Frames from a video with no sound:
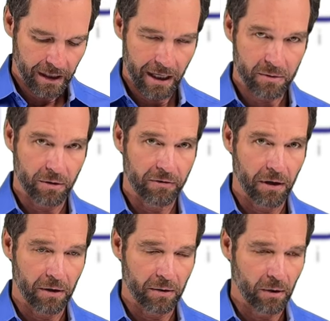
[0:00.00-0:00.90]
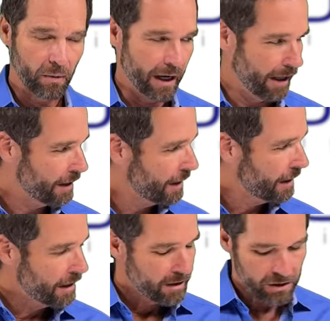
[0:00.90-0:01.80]
as we're farther away.
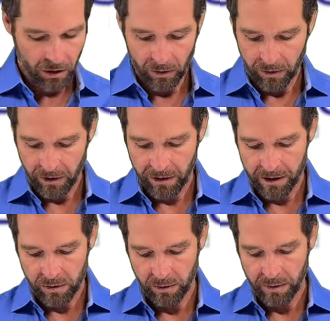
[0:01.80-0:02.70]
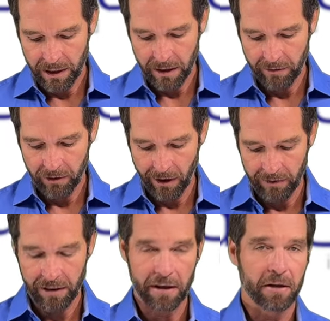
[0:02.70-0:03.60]
So this would be if you have
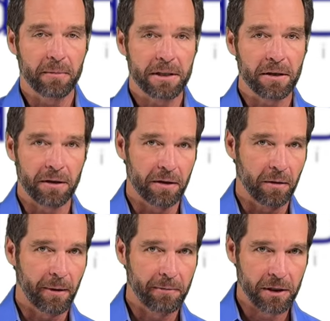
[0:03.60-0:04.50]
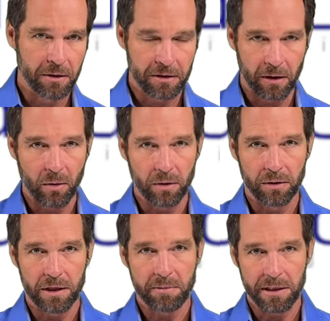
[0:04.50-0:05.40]
a thicker material, maybe you're using a
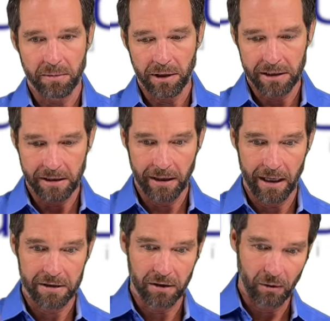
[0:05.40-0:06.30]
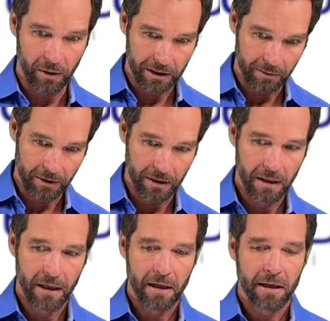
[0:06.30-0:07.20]
quarter inch piece of plexiglass and you want them to,
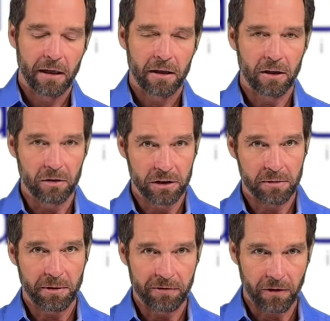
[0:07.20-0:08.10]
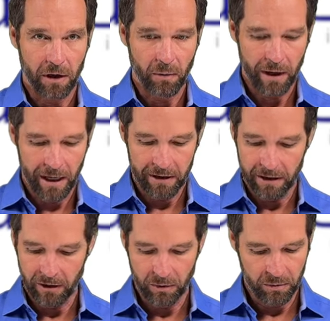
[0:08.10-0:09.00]
you know, just be far away,
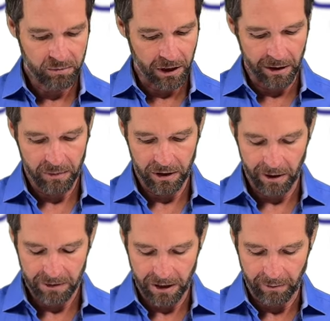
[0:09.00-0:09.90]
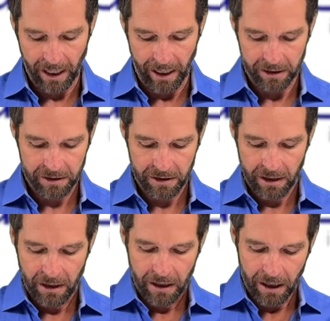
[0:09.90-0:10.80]
then you would probably put it up to the max.
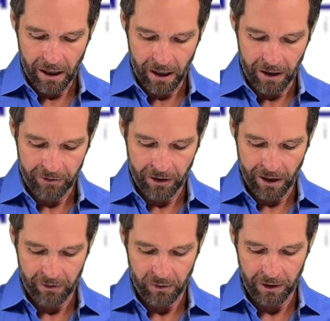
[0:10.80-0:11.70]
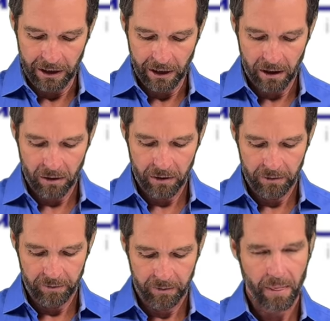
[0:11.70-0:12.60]
Uh, if you have it really low
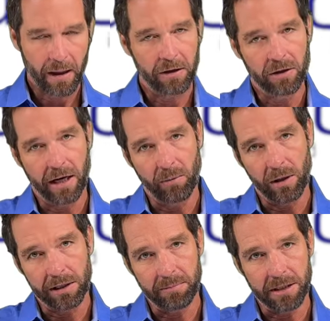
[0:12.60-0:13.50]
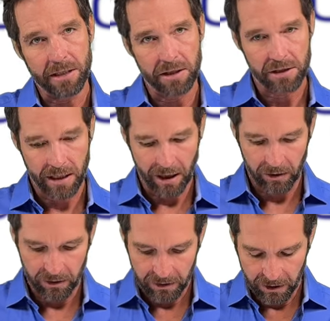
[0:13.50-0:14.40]
and you're gonna want them to touch the
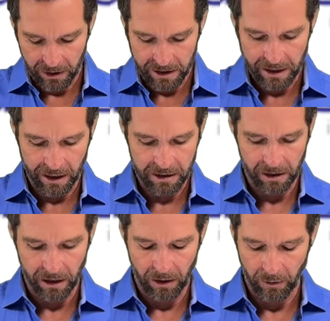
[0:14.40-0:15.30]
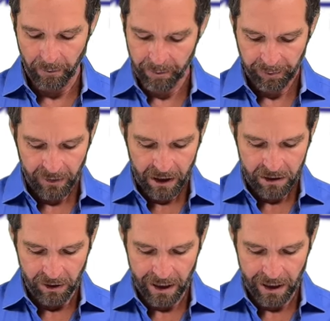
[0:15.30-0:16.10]
counter, you could set it to low. So